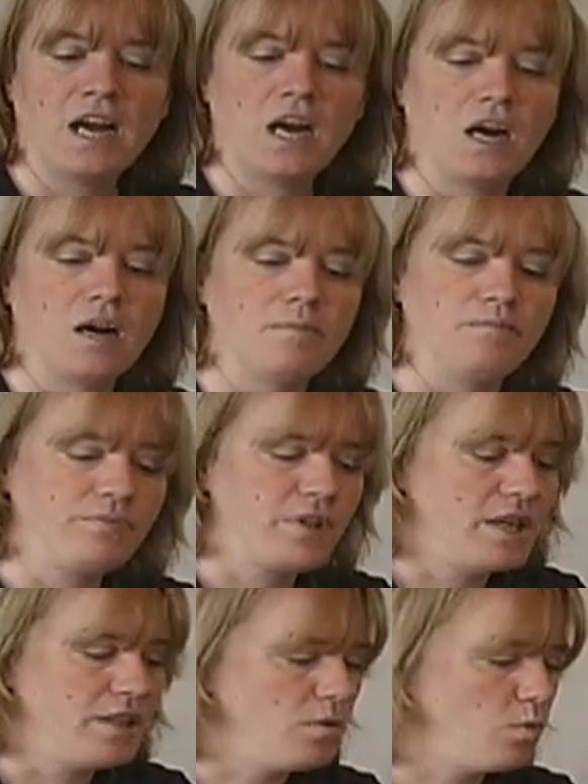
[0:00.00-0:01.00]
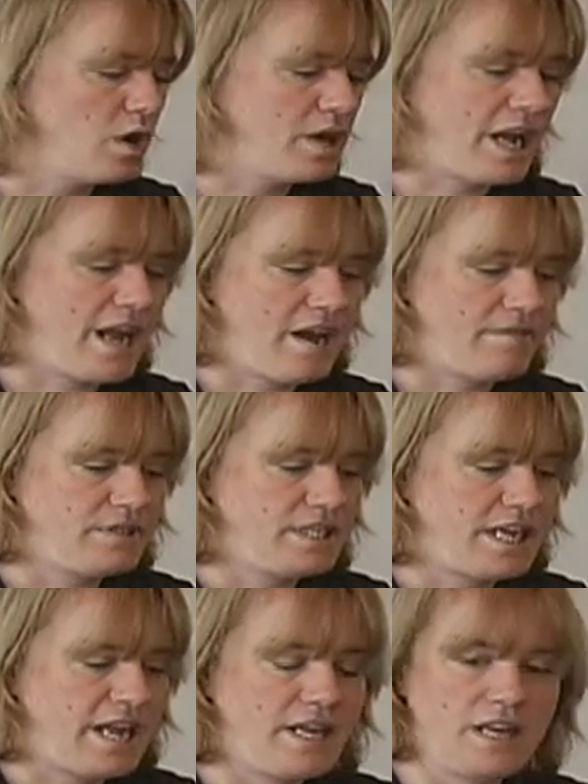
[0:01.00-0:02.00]
the one I have
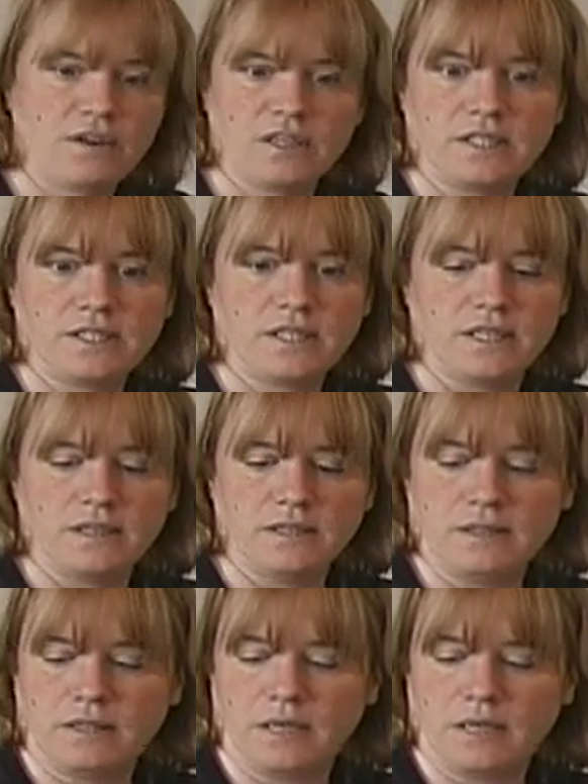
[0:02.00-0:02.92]
today here is the